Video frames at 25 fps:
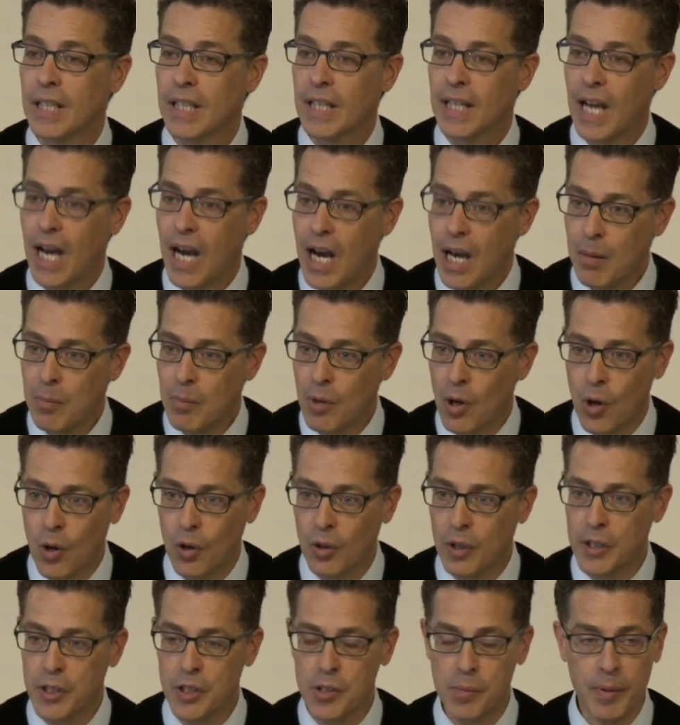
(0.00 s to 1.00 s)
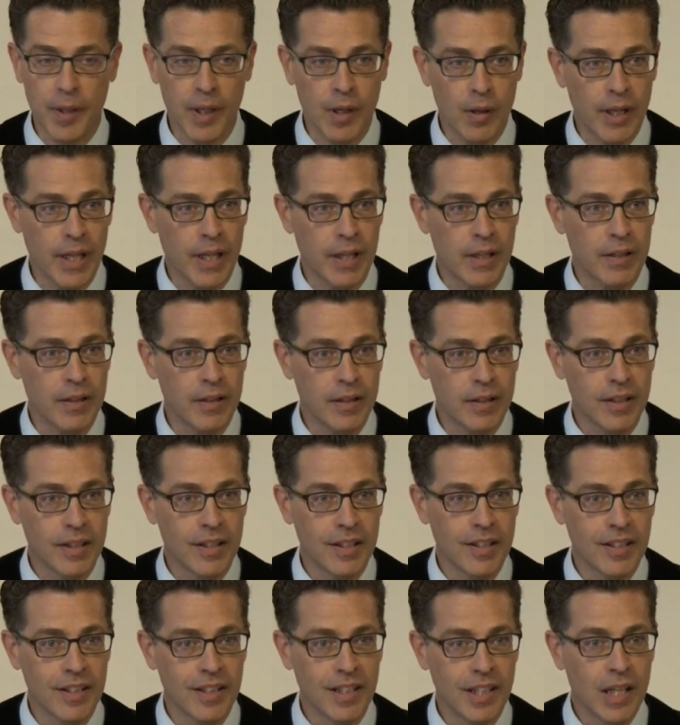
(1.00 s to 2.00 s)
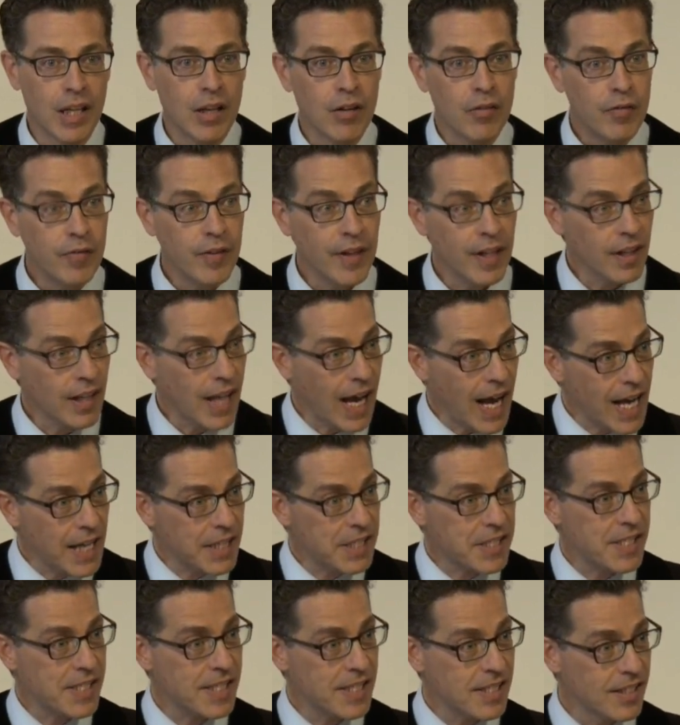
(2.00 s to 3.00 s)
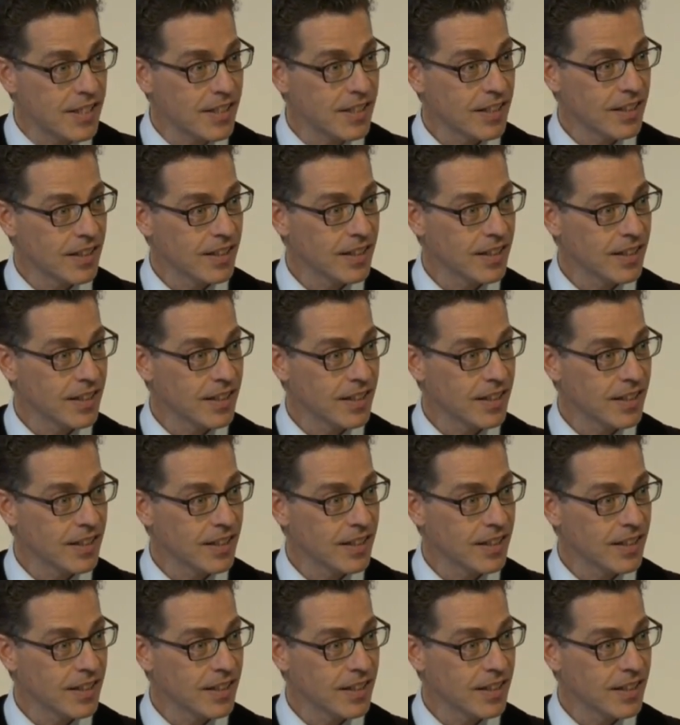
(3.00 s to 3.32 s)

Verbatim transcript: Come, Holy Spirit, fill us.